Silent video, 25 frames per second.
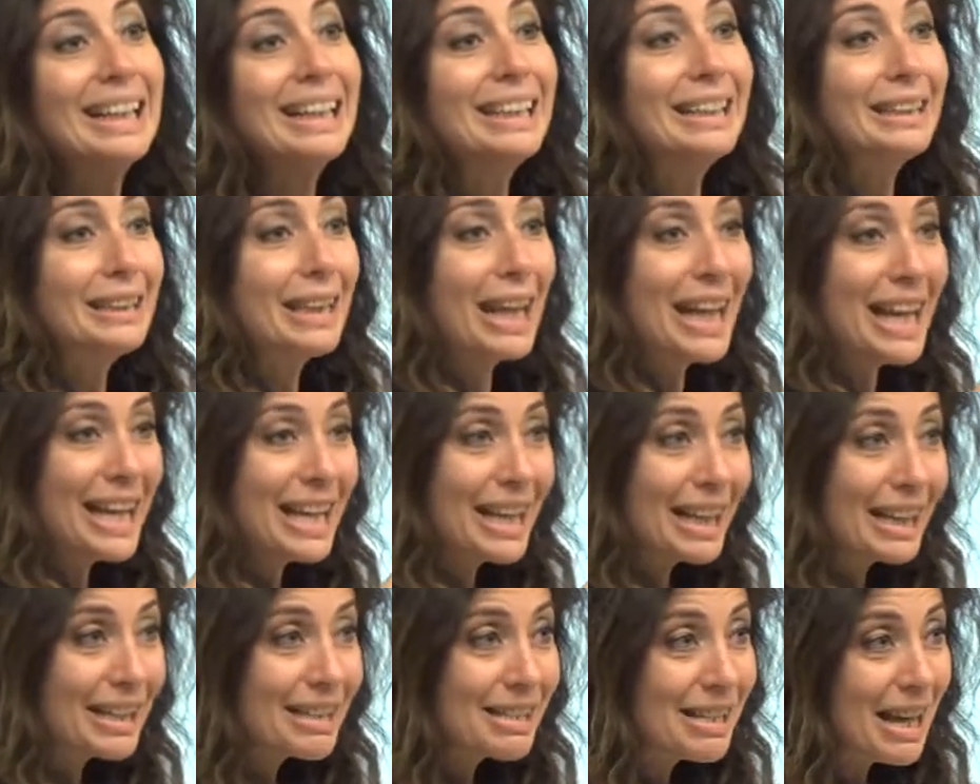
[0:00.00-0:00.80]
the
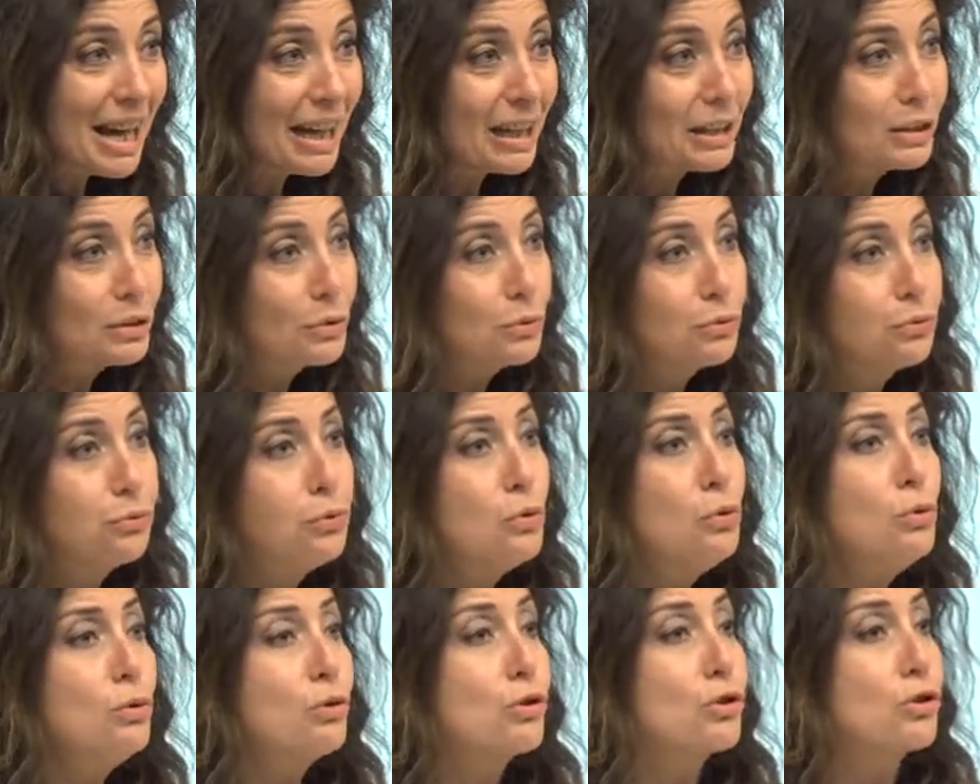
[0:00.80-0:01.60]
exact
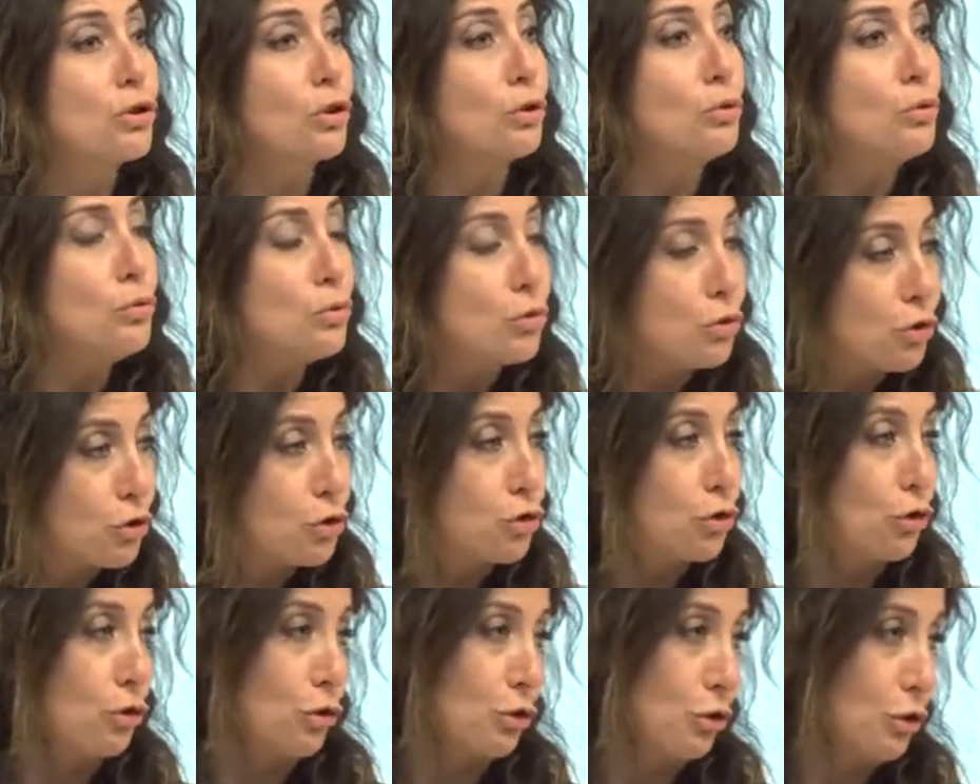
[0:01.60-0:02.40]
full
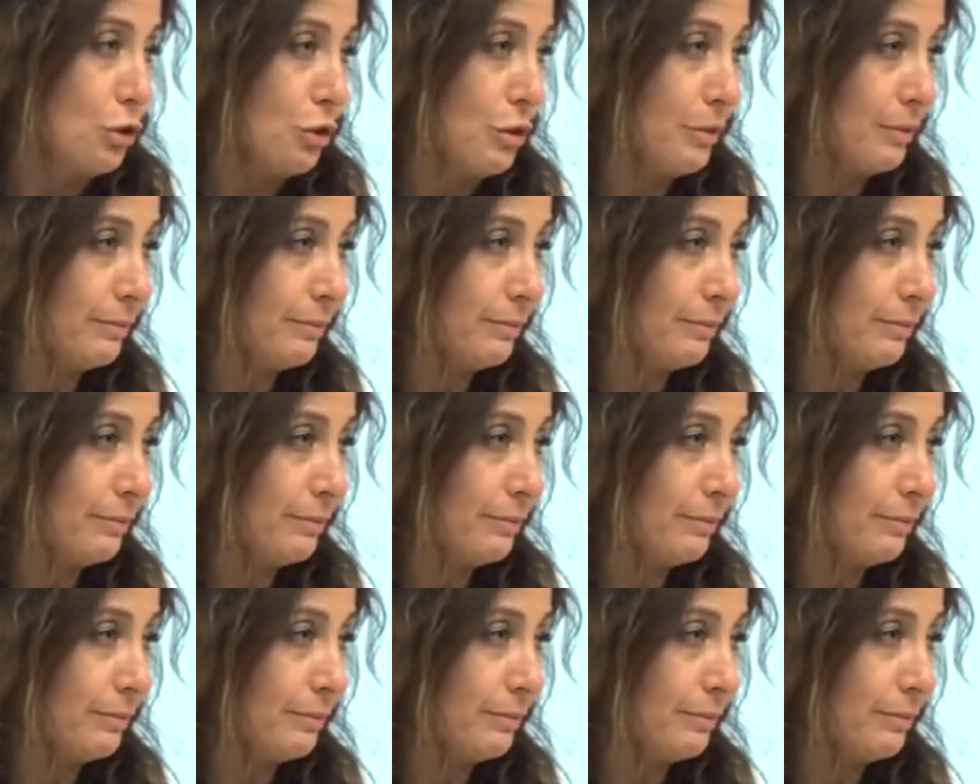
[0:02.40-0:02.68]
solution